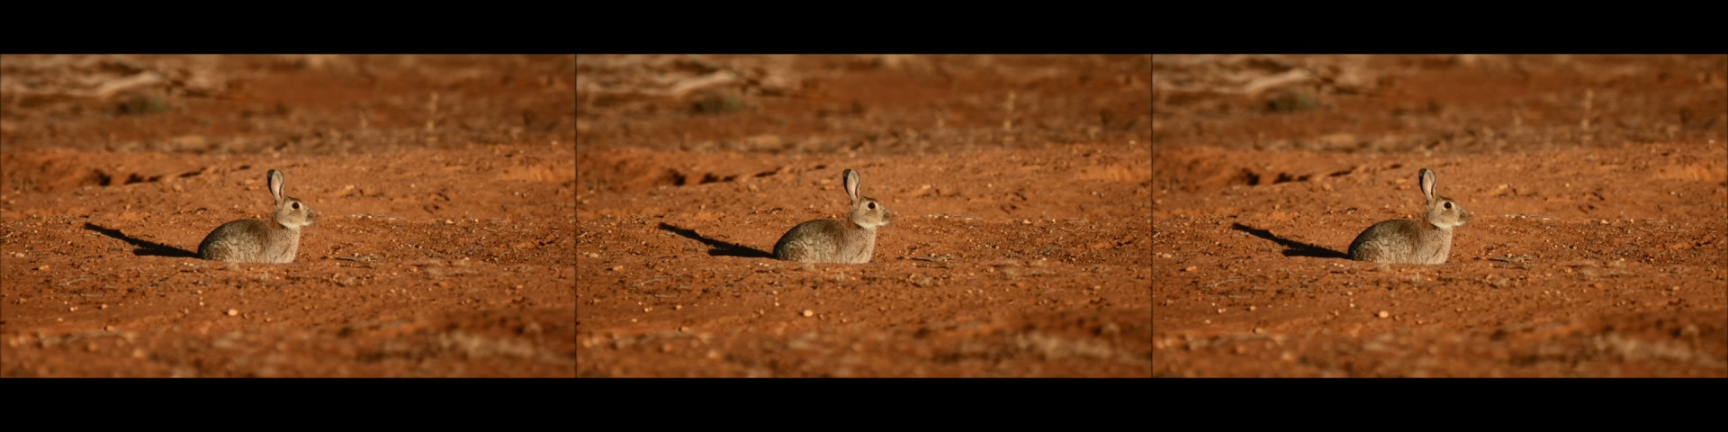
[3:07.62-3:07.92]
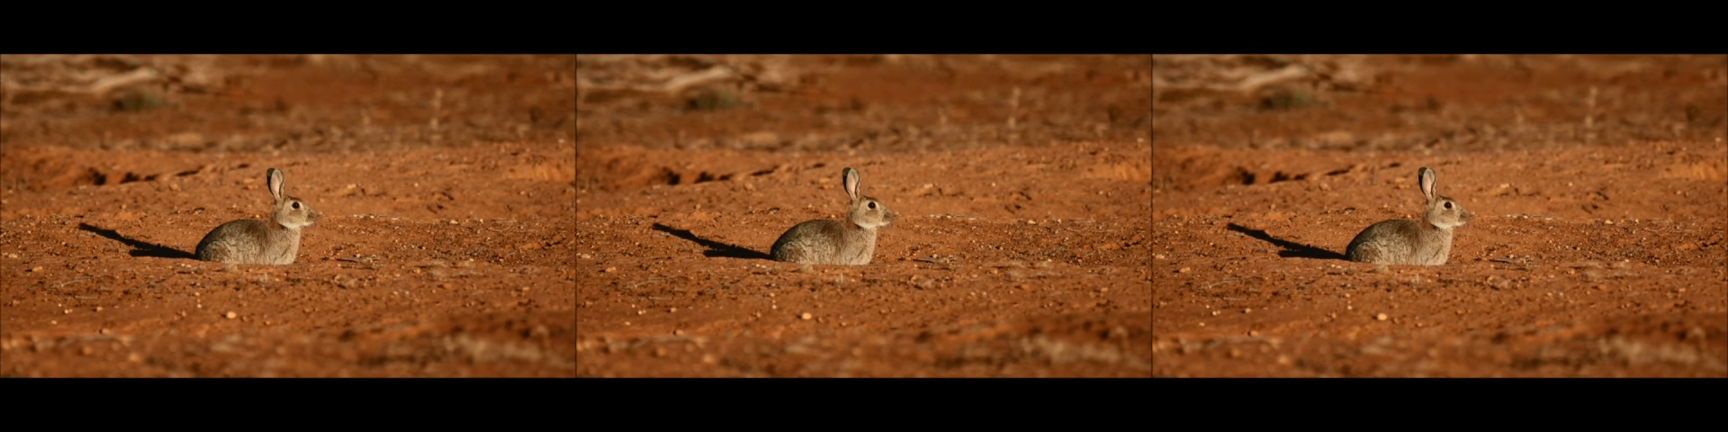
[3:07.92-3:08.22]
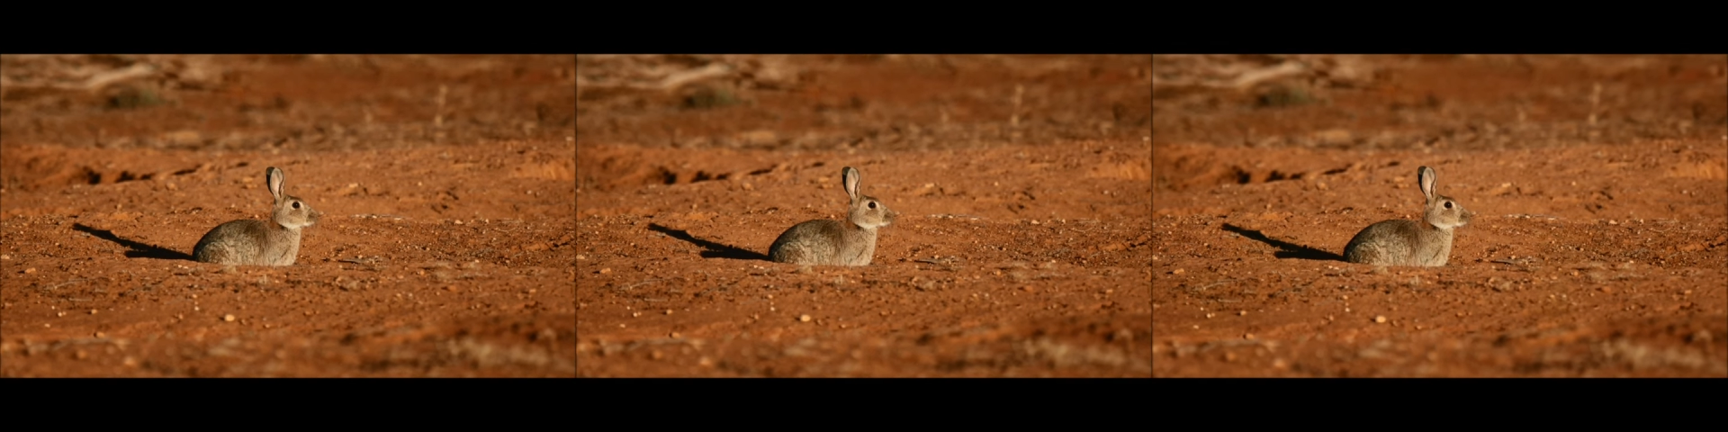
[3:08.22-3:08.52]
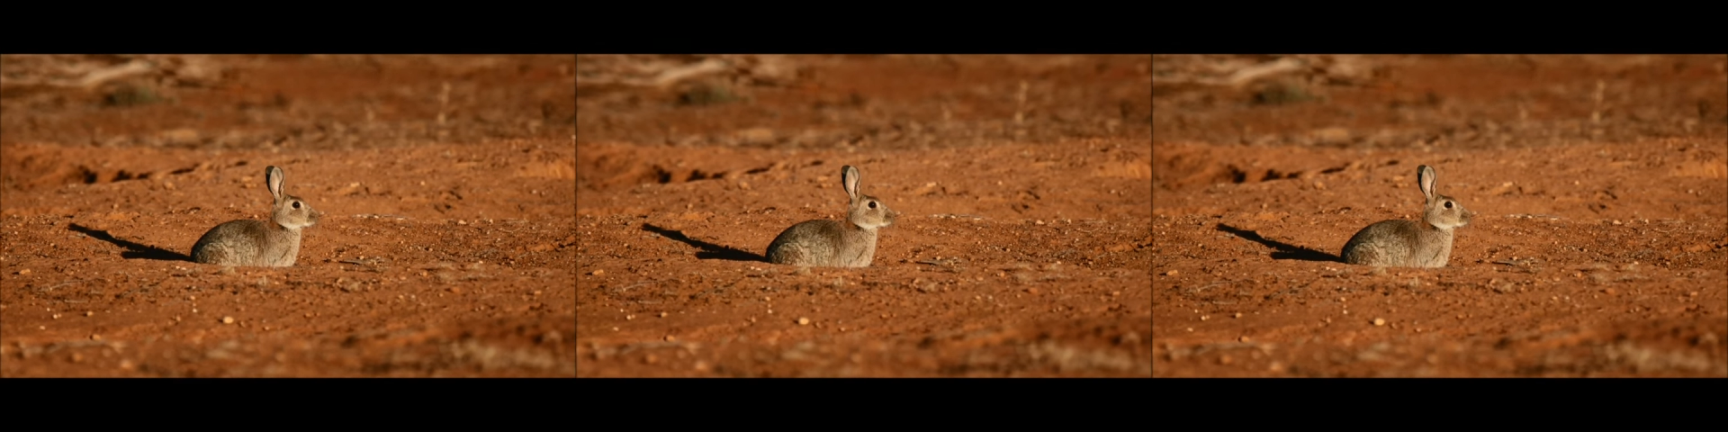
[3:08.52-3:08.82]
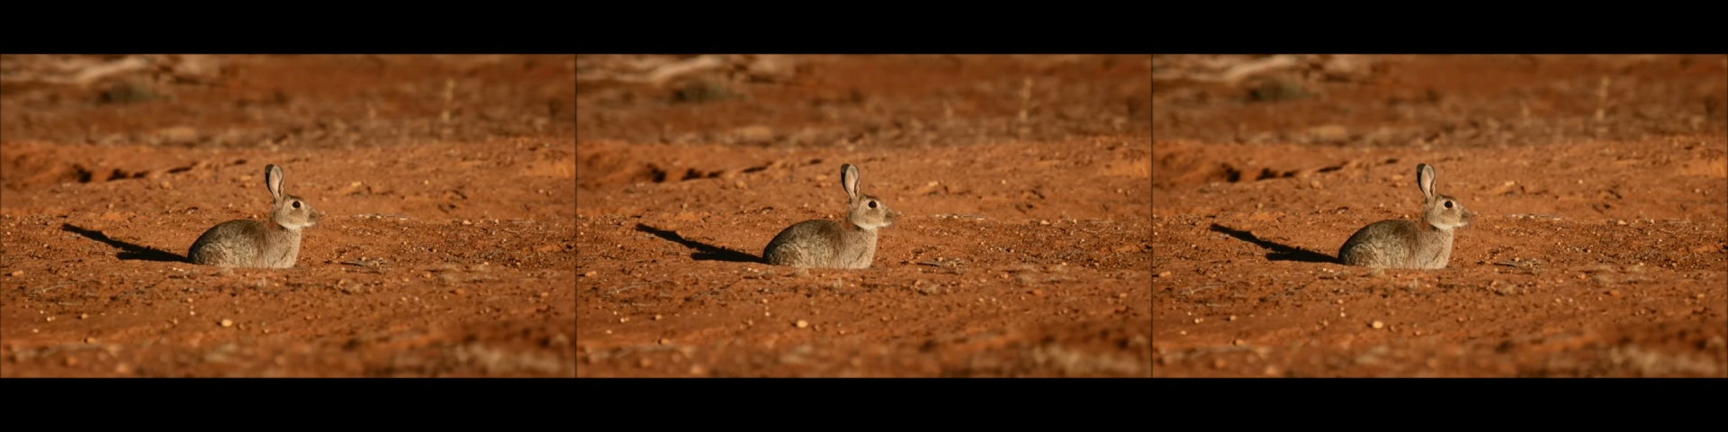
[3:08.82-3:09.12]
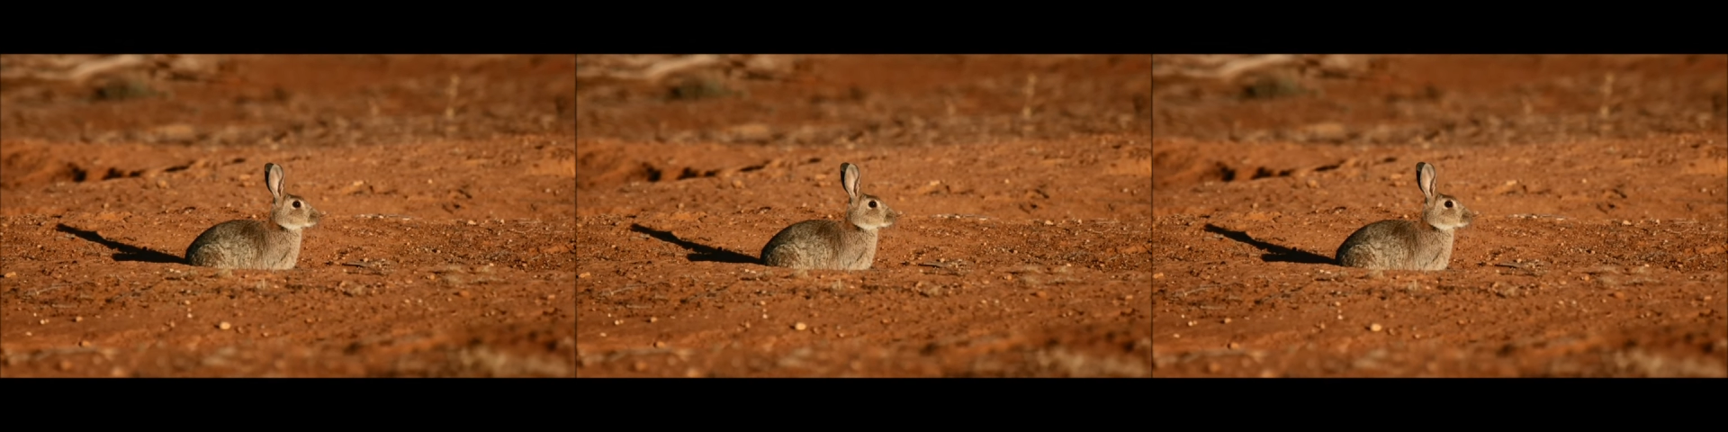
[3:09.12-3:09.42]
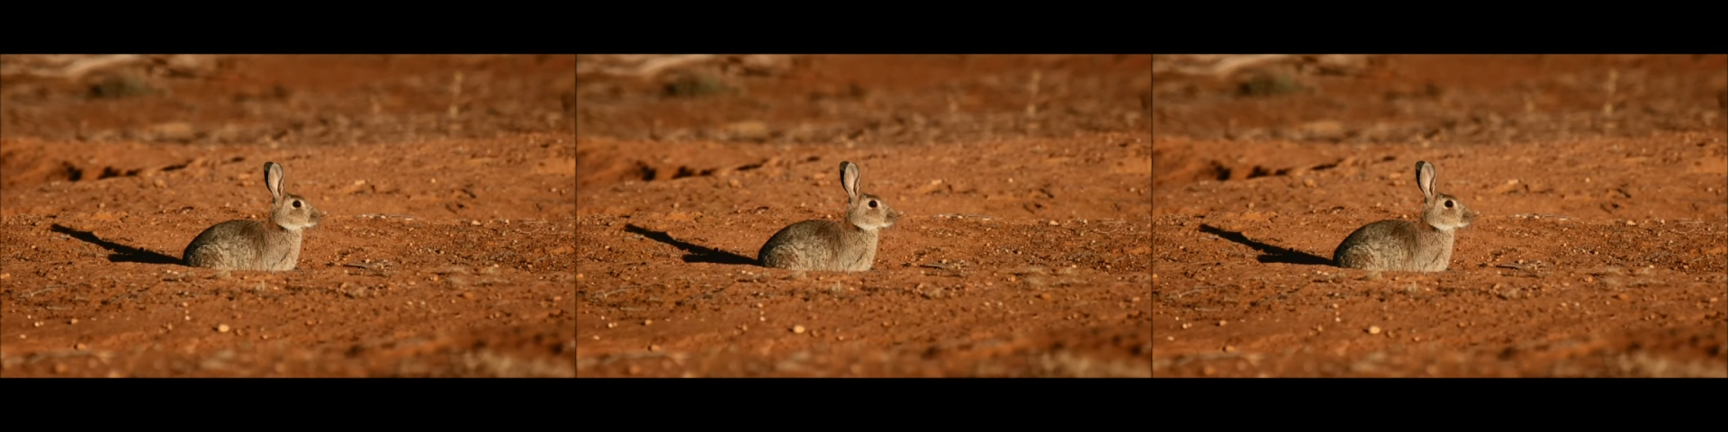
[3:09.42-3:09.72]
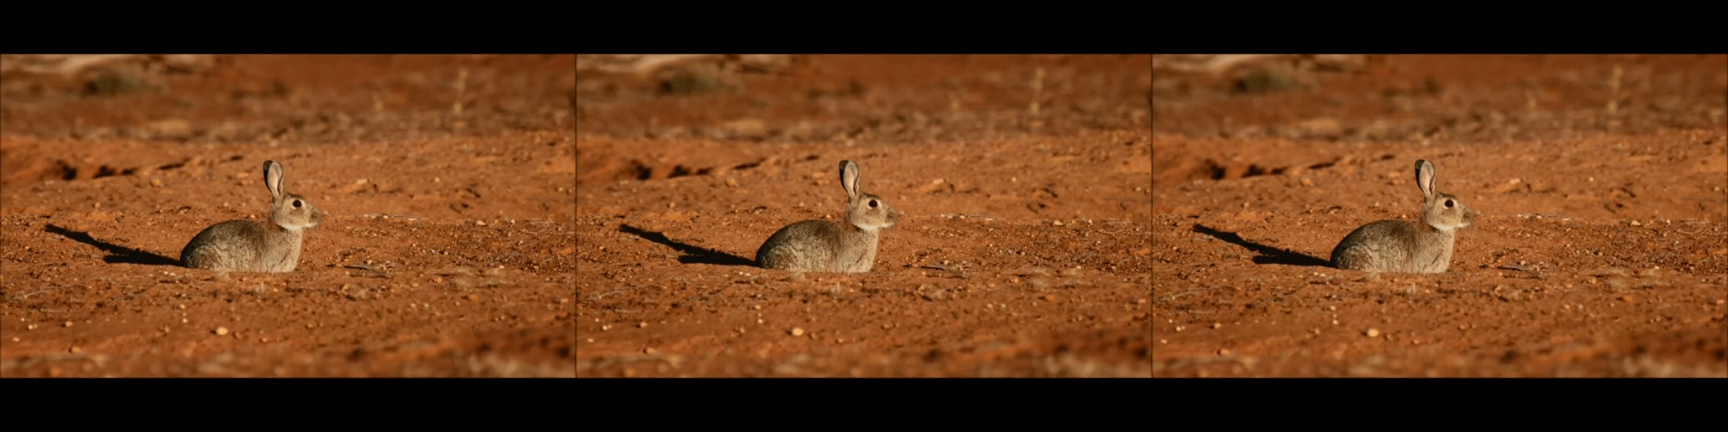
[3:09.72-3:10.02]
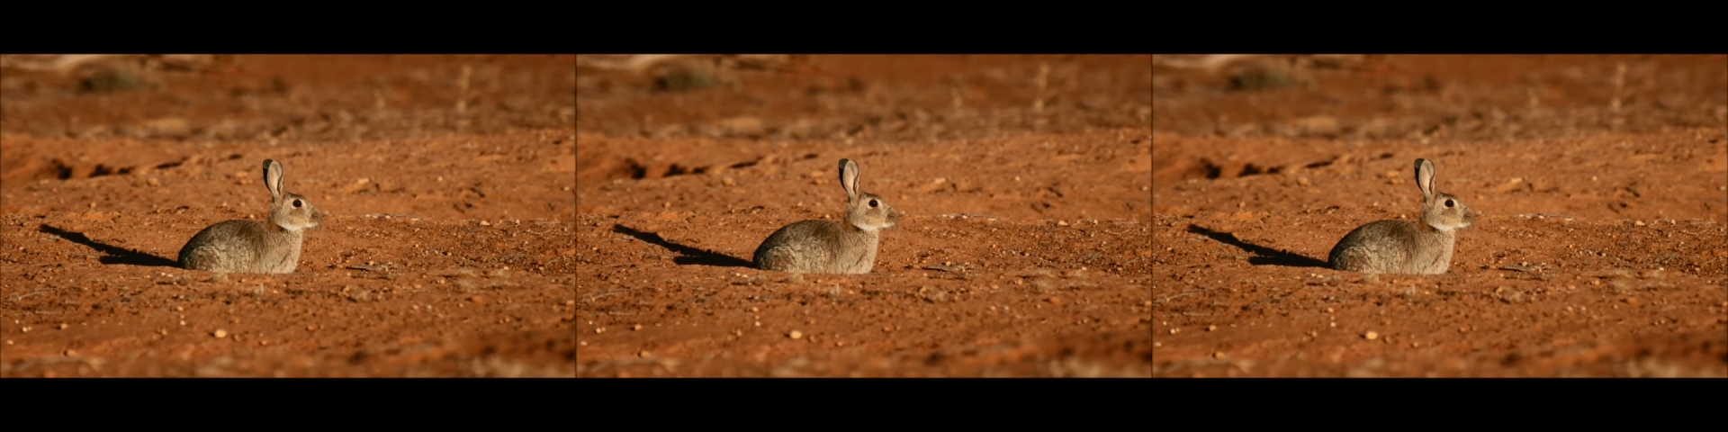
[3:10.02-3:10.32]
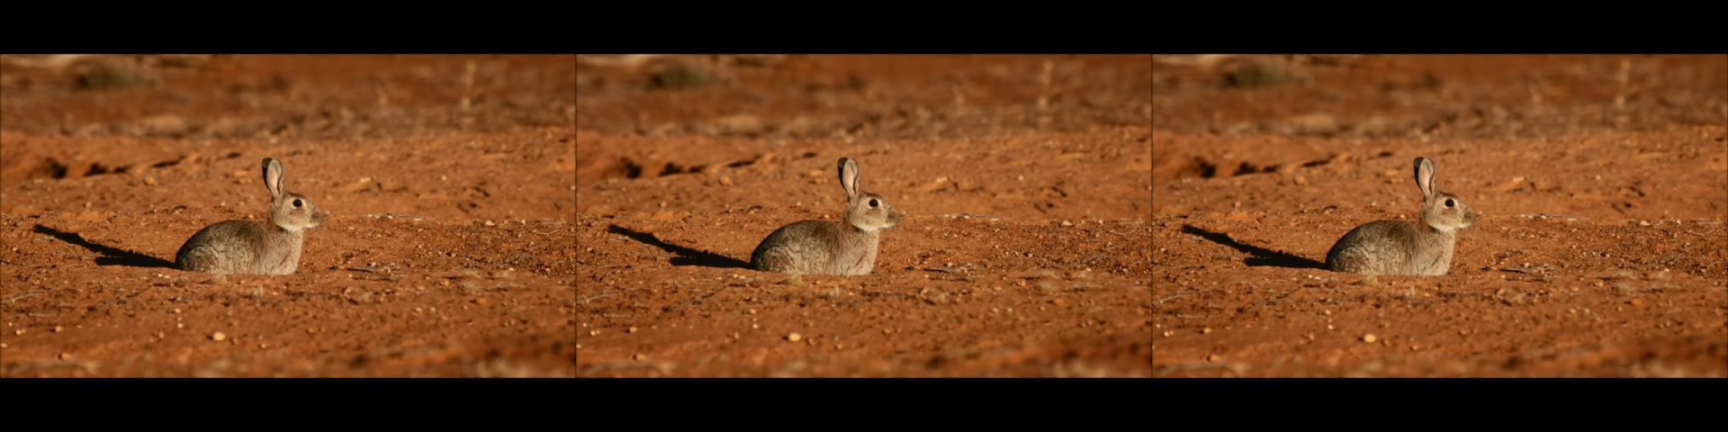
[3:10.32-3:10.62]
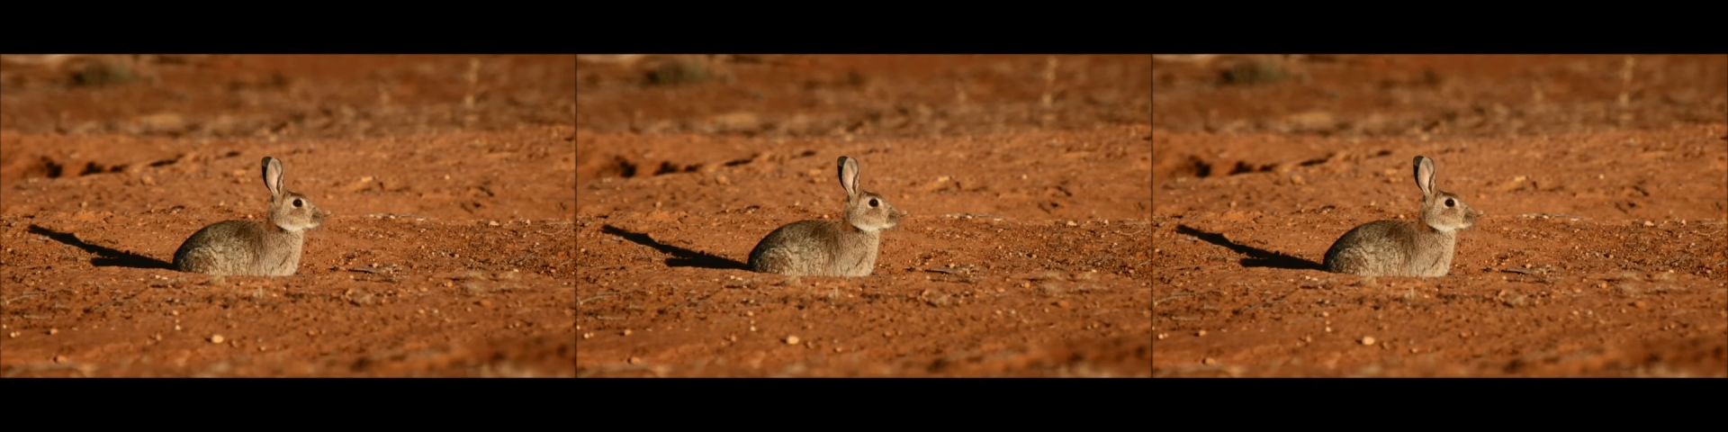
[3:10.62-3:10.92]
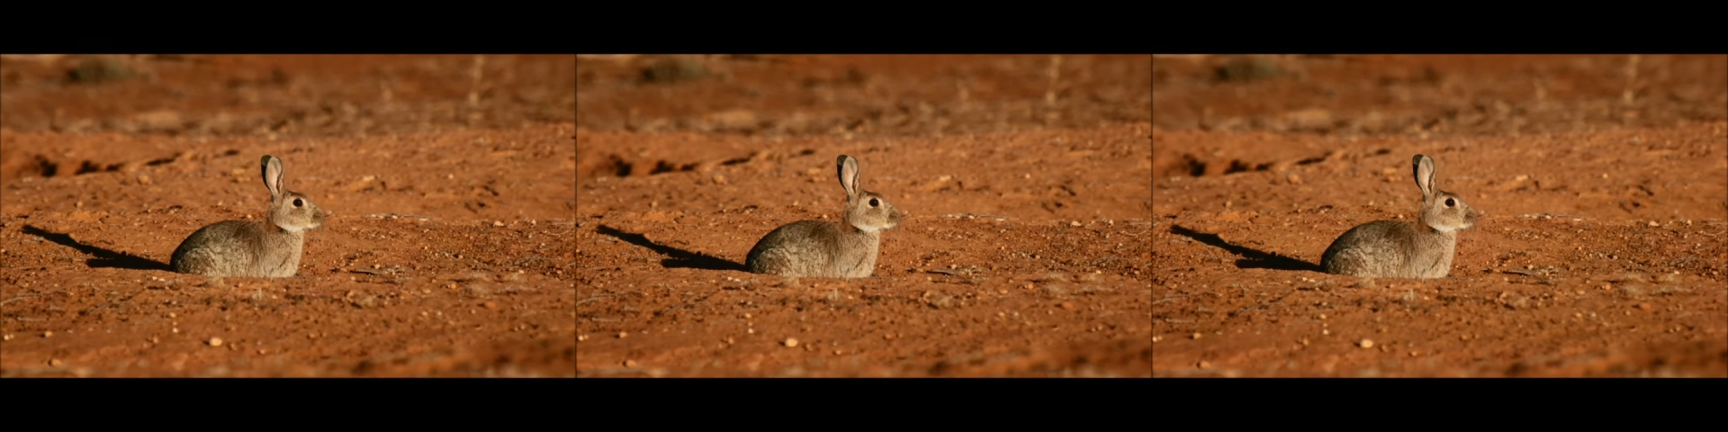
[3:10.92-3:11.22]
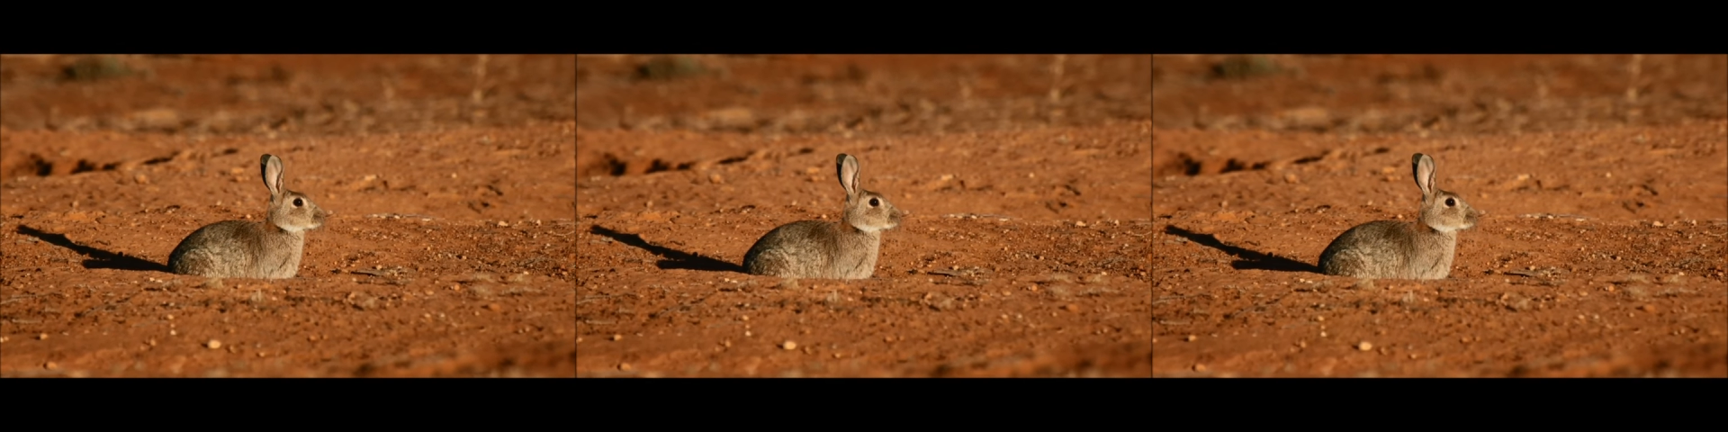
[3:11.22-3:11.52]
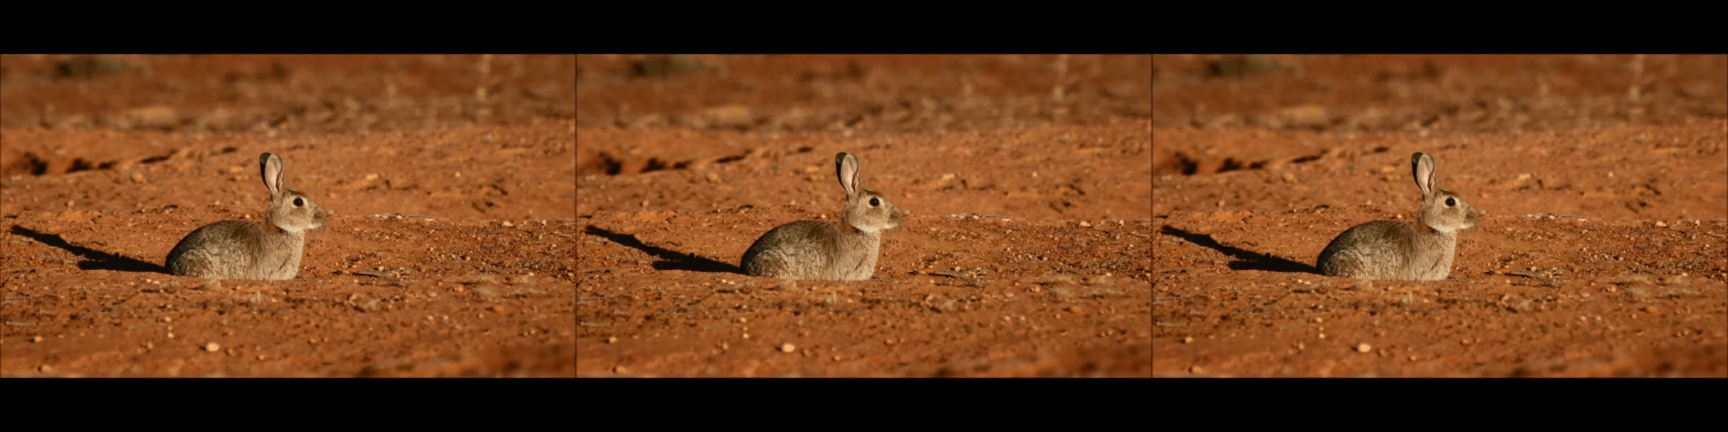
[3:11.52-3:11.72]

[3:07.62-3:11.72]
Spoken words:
Nobody's mouth can be seen.